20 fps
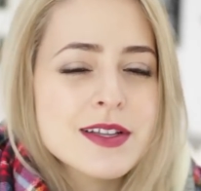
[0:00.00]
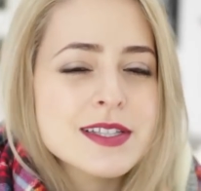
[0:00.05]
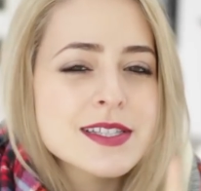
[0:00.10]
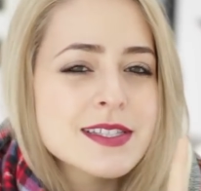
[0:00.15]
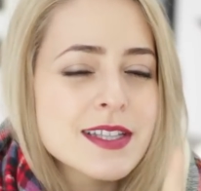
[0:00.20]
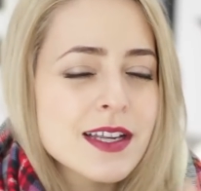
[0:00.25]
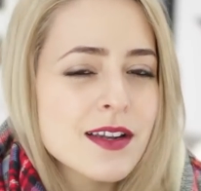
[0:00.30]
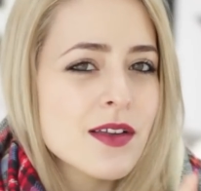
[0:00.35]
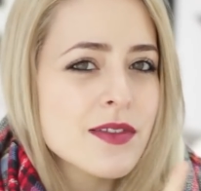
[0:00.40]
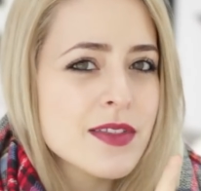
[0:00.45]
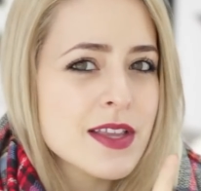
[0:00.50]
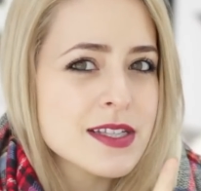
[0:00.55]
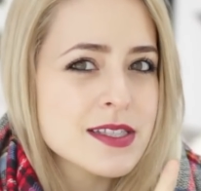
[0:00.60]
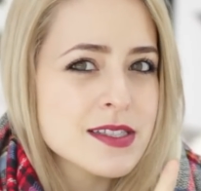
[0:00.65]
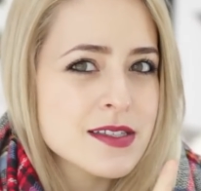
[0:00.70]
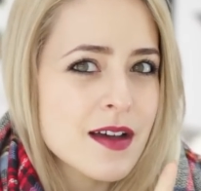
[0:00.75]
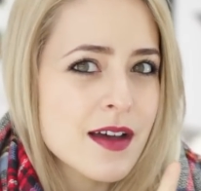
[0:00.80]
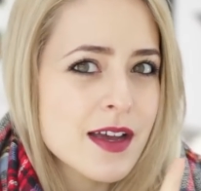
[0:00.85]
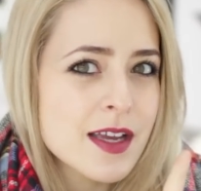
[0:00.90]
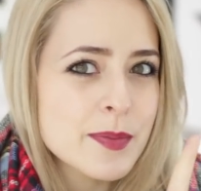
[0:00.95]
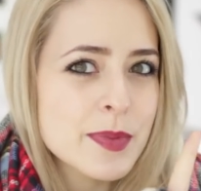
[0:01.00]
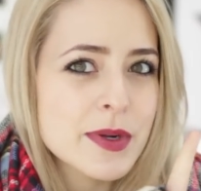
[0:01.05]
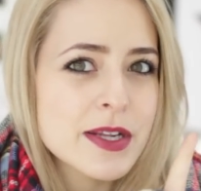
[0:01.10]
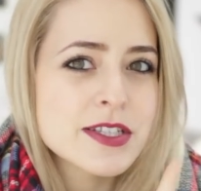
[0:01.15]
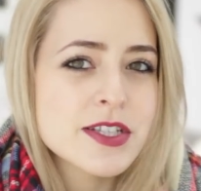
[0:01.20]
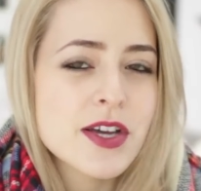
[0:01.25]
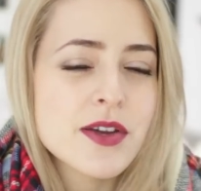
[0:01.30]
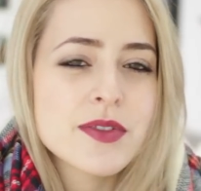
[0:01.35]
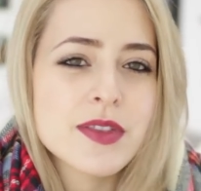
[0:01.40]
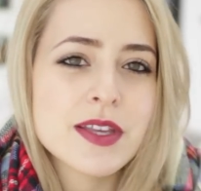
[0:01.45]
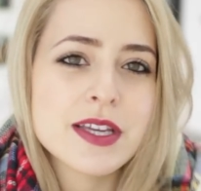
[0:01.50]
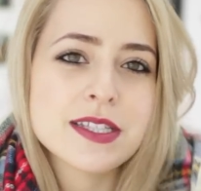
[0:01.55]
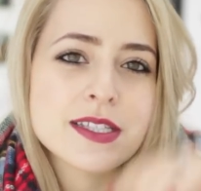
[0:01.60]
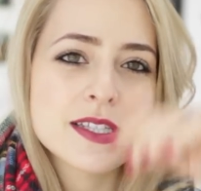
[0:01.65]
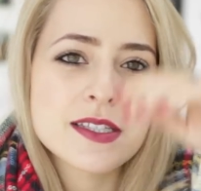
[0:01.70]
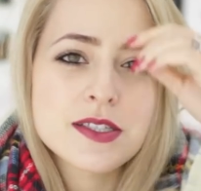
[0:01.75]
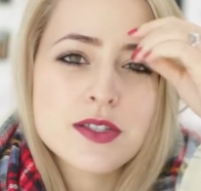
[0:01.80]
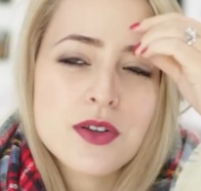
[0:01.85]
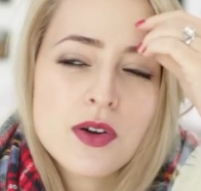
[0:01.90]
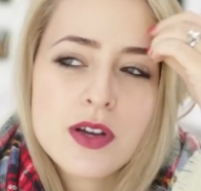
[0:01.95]
It's still on their site, but I don't think it's
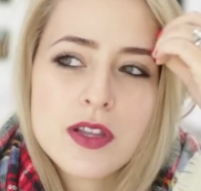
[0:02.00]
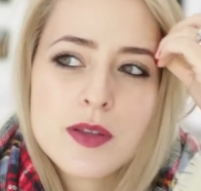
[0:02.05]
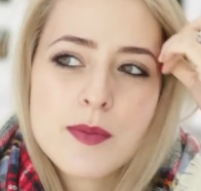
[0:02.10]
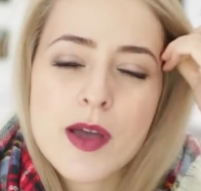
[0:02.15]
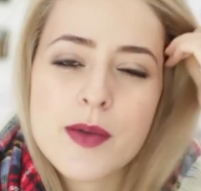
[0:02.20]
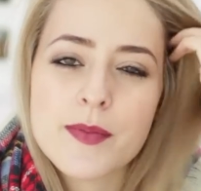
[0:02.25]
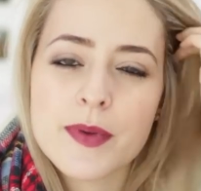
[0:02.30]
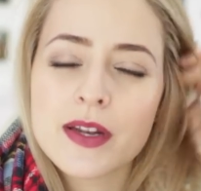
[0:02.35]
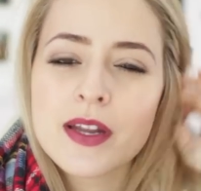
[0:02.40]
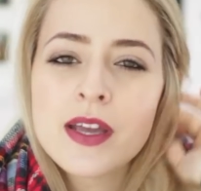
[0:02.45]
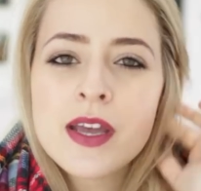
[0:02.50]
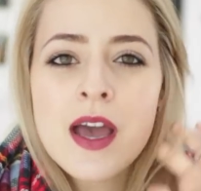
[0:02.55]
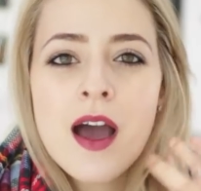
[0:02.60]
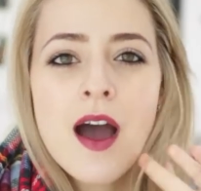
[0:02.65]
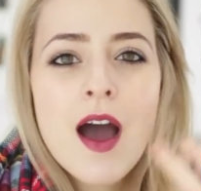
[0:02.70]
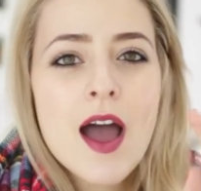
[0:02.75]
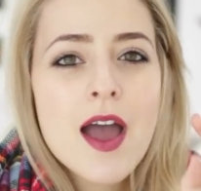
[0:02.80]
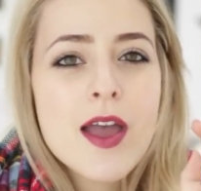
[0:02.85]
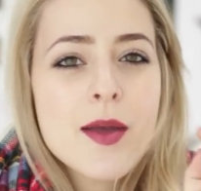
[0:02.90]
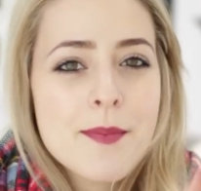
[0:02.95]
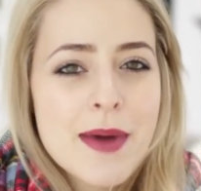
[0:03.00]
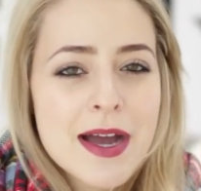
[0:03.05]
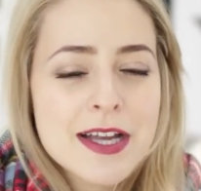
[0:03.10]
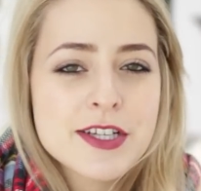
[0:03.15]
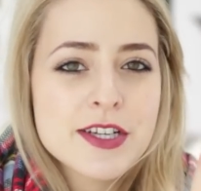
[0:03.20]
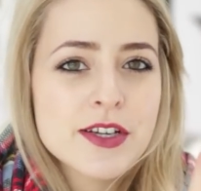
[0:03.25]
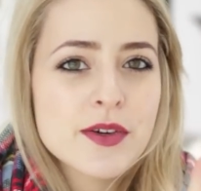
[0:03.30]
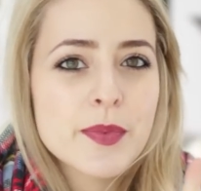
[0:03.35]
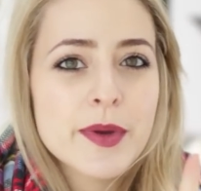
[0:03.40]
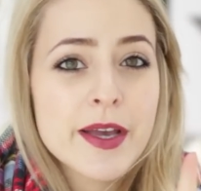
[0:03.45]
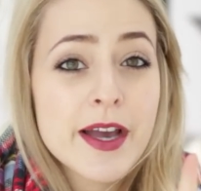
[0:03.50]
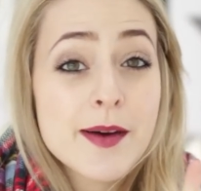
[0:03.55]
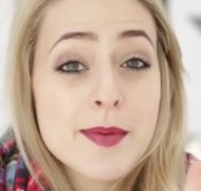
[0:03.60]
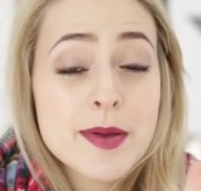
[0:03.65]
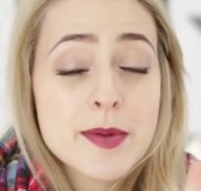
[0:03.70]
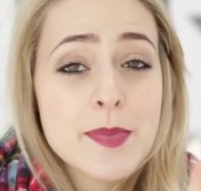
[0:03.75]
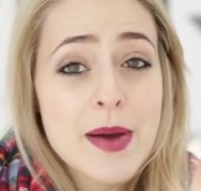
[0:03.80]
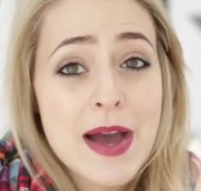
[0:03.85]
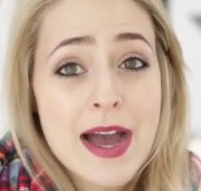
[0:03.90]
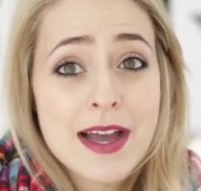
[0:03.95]
in stock at the moment. I imagine it will be
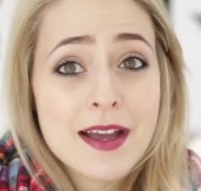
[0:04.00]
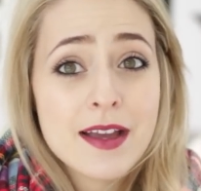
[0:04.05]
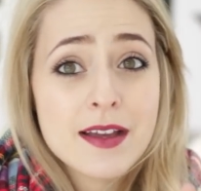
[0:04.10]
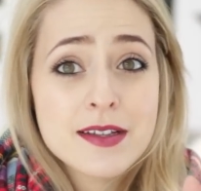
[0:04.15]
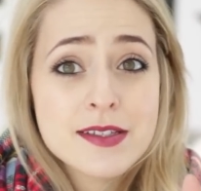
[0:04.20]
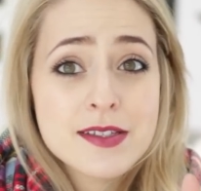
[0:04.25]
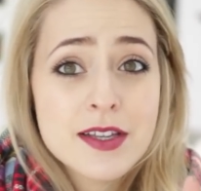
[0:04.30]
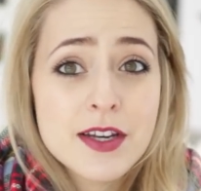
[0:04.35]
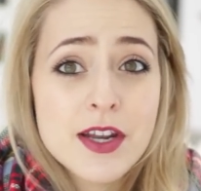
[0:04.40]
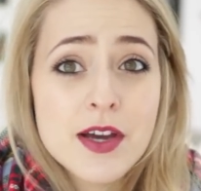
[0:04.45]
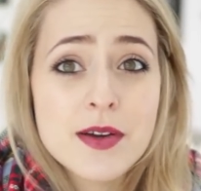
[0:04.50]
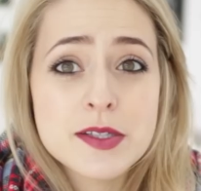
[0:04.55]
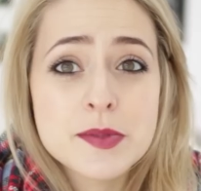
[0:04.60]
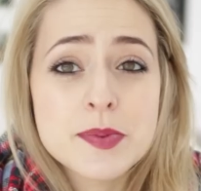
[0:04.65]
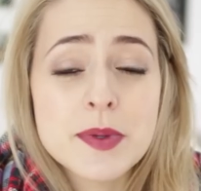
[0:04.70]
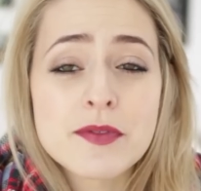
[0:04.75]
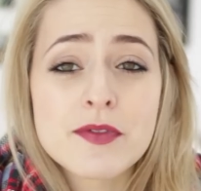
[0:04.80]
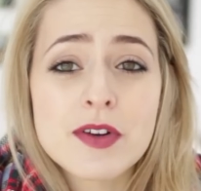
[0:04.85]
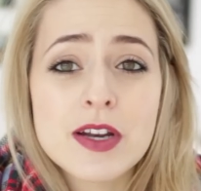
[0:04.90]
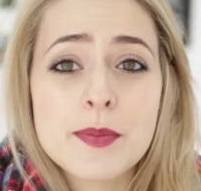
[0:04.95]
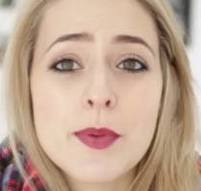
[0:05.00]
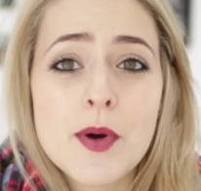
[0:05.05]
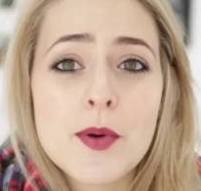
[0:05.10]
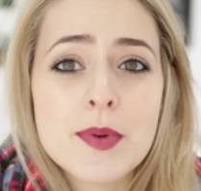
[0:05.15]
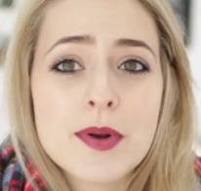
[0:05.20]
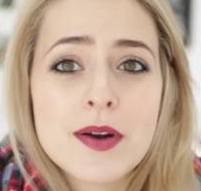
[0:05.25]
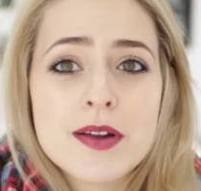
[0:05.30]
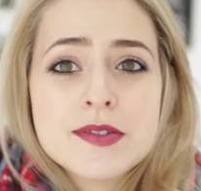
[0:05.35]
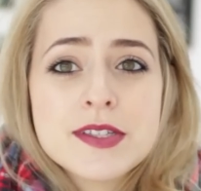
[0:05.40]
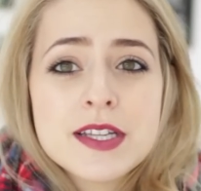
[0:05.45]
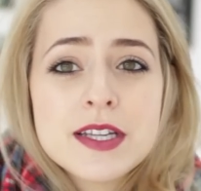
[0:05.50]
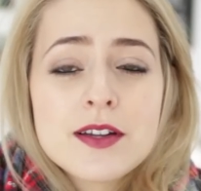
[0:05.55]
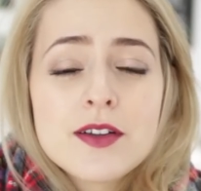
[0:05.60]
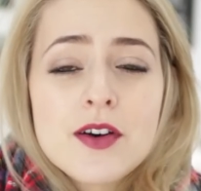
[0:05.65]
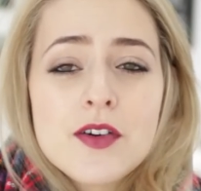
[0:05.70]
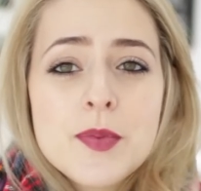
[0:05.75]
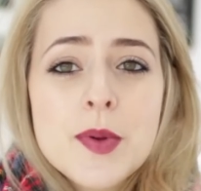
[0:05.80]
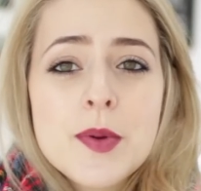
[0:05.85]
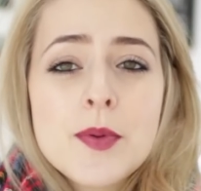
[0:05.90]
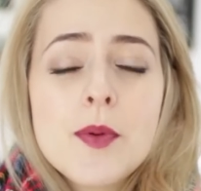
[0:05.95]
coming back because I know it's been really popular. I've seen a
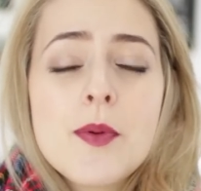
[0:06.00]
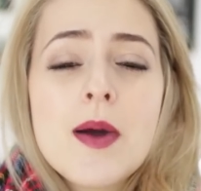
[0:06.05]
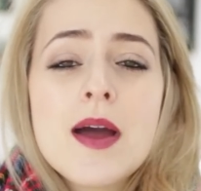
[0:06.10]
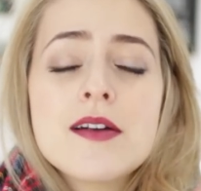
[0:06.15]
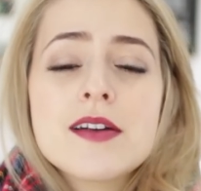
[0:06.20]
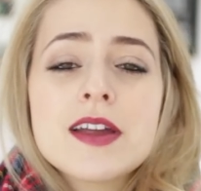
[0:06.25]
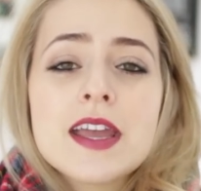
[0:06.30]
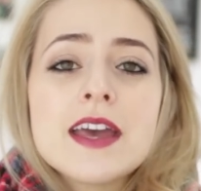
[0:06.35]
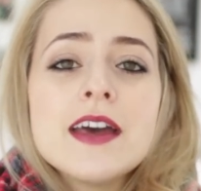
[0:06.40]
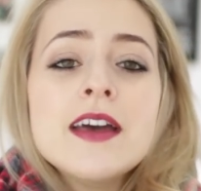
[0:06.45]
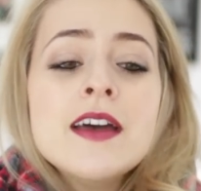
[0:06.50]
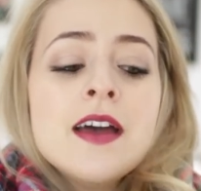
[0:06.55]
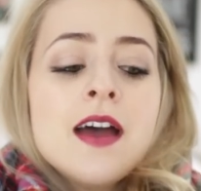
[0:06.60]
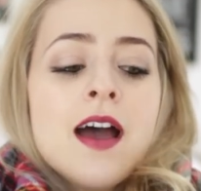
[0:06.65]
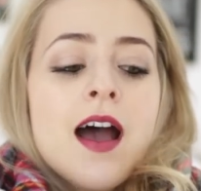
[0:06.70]
lot of people wearing it.